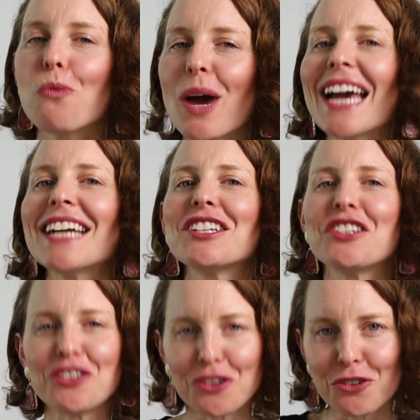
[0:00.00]
where
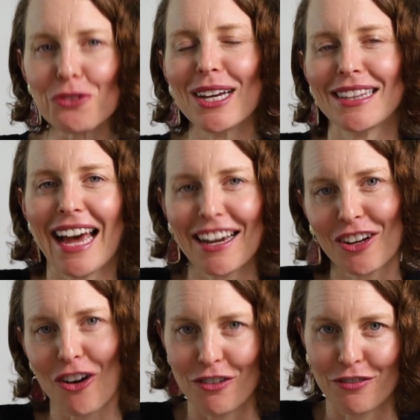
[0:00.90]
do you
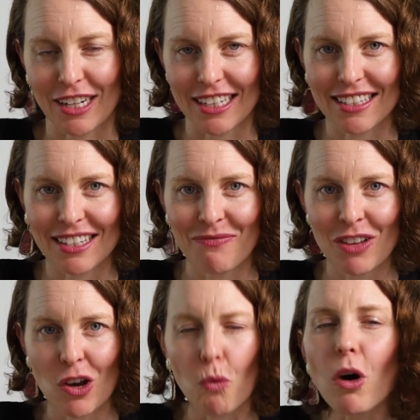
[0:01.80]
lack confidence?
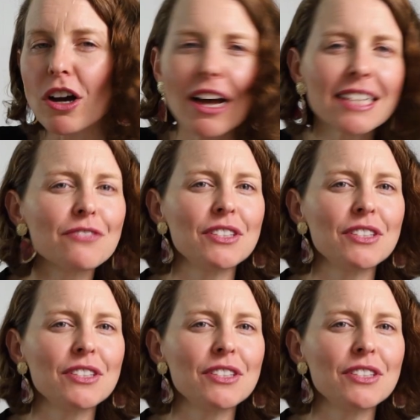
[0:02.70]
What kinds of